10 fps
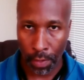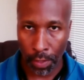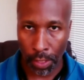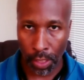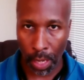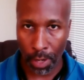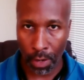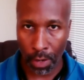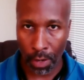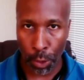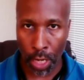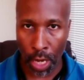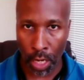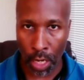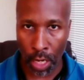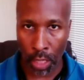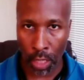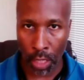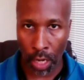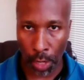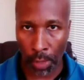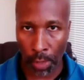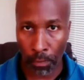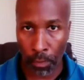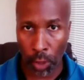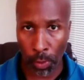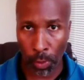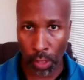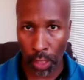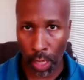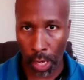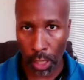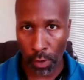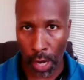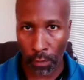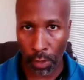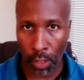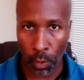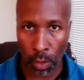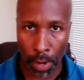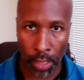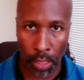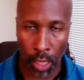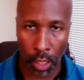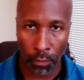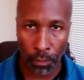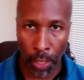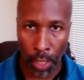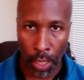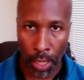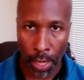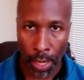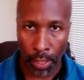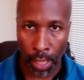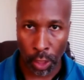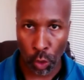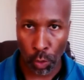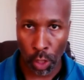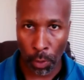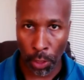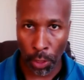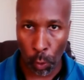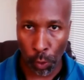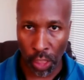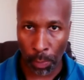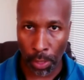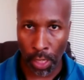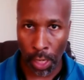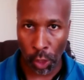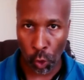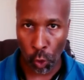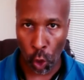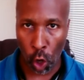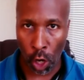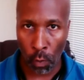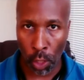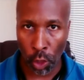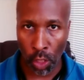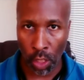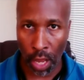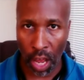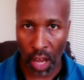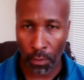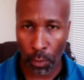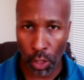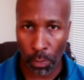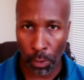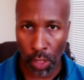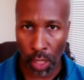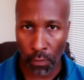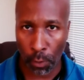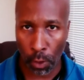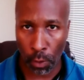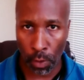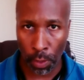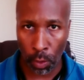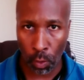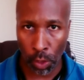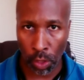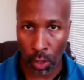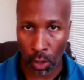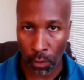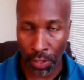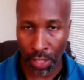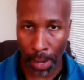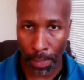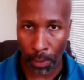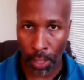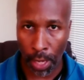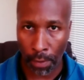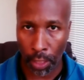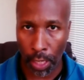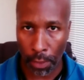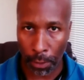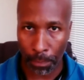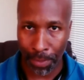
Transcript: The statement of understanding operates virtually as a contract for you and myself. It lets you know what the course expectations are and what you need to have before you proceed further in the course over the time that we have together.